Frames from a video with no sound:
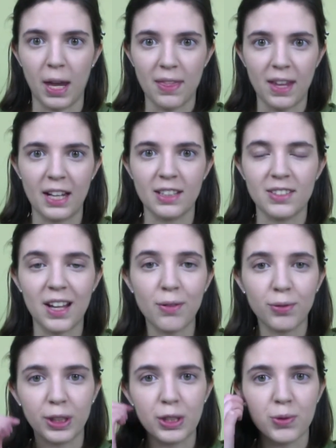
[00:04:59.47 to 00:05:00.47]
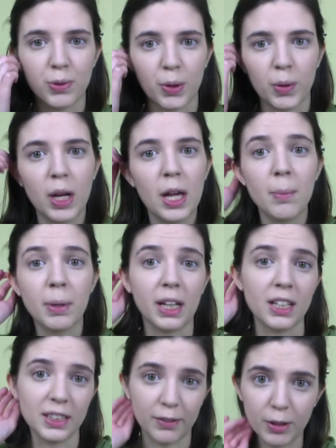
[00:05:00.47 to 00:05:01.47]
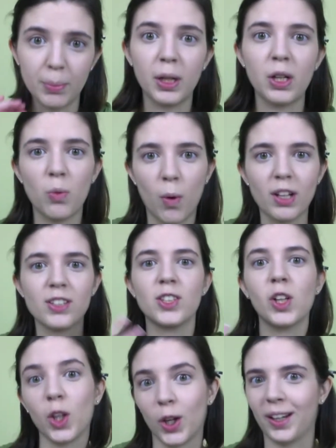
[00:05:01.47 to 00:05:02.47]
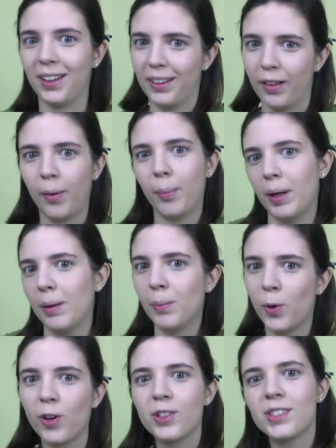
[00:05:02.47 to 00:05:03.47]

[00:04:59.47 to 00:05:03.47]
and that is definitely true because everybody wants to look a little bit more